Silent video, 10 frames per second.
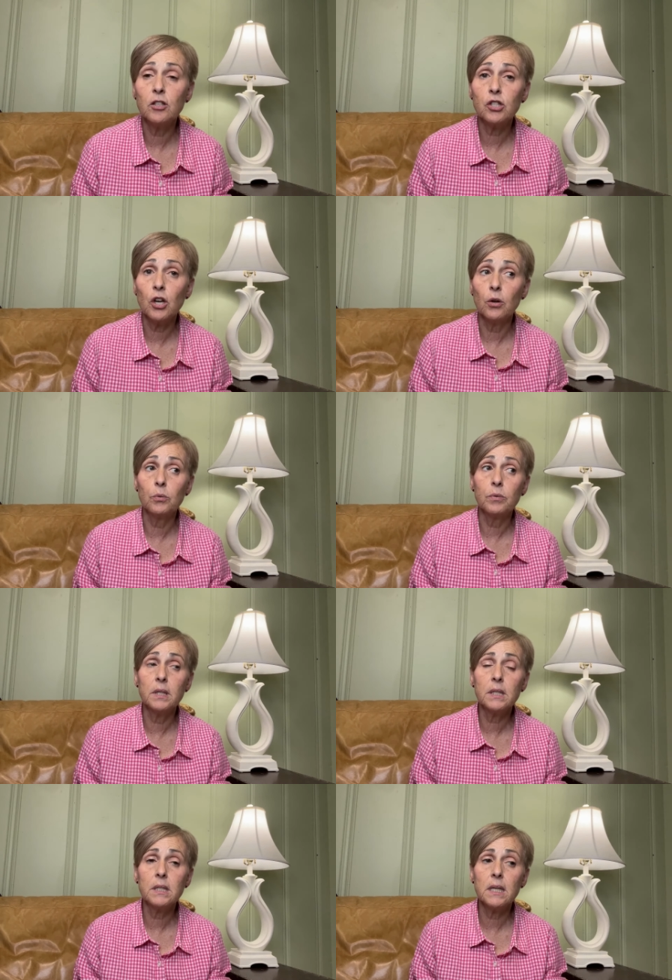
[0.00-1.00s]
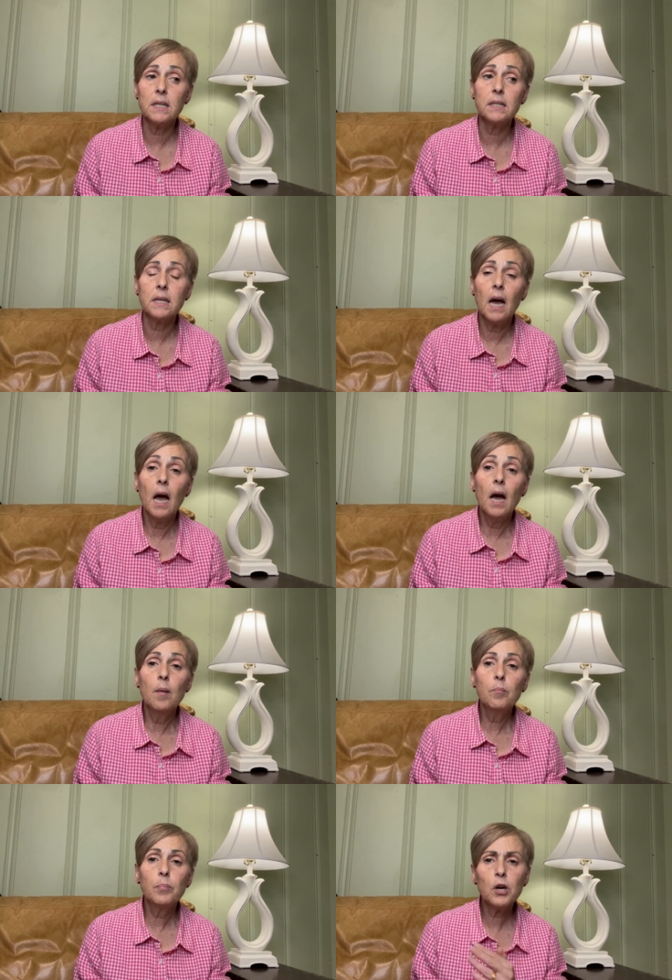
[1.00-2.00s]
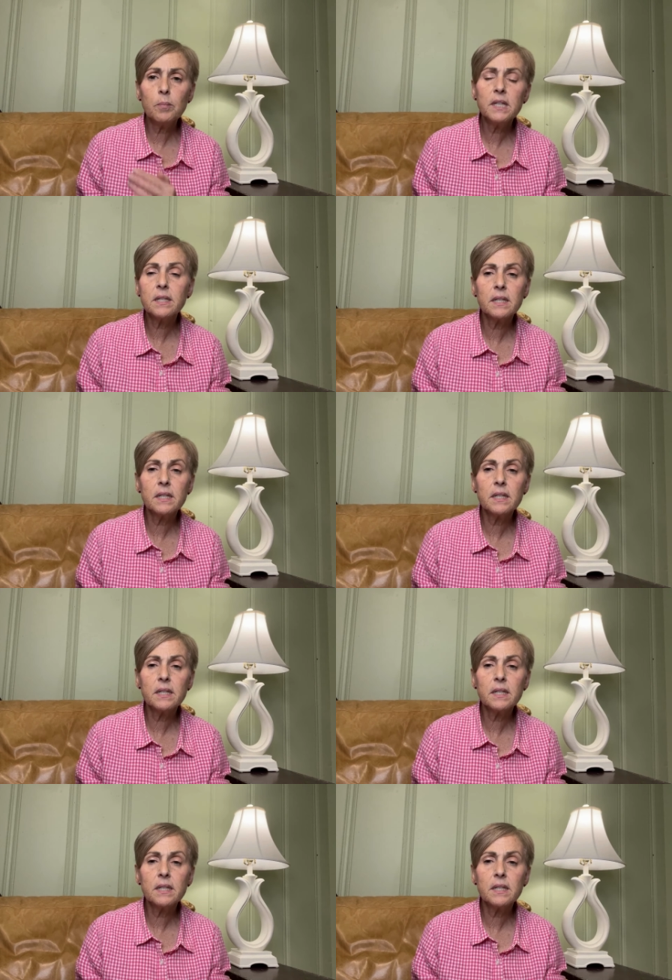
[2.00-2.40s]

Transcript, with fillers: So this is permanent